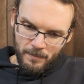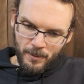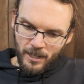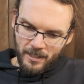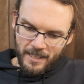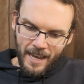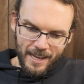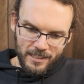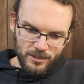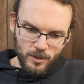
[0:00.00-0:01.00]
but yeah,
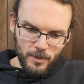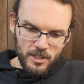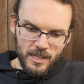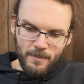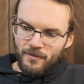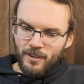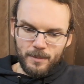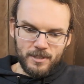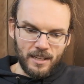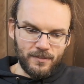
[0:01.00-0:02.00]
it's super cheap
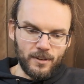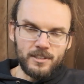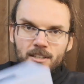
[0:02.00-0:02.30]
Philips headphones.